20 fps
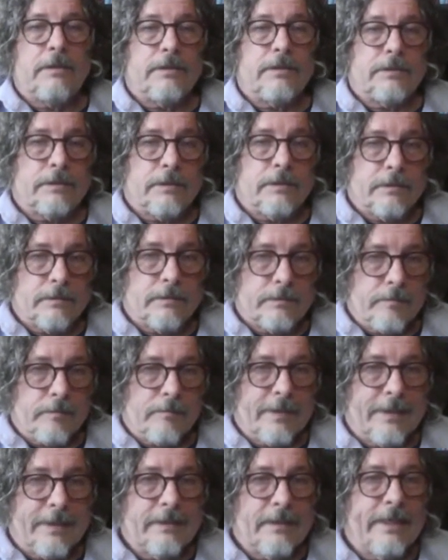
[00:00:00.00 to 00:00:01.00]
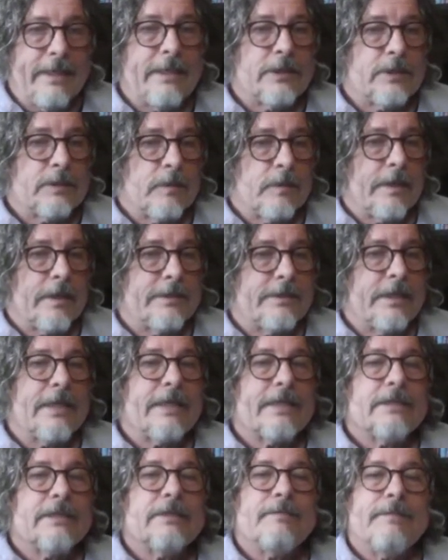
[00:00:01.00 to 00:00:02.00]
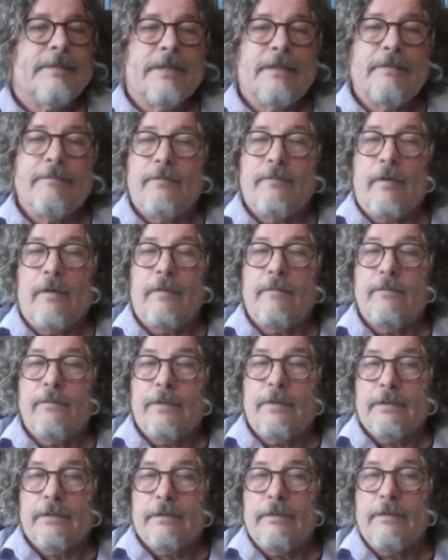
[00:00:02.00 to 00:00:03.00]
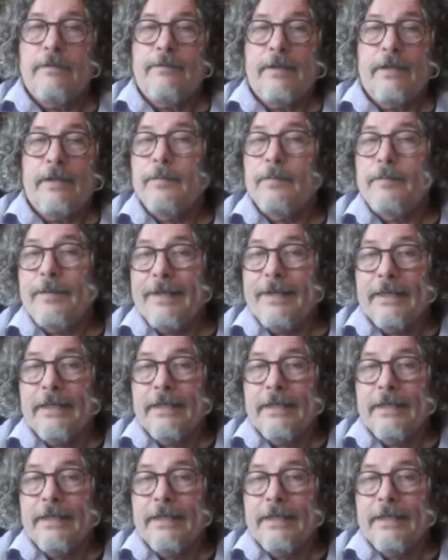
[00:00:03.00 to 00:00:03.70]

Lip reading: So my latest project has been involved with developing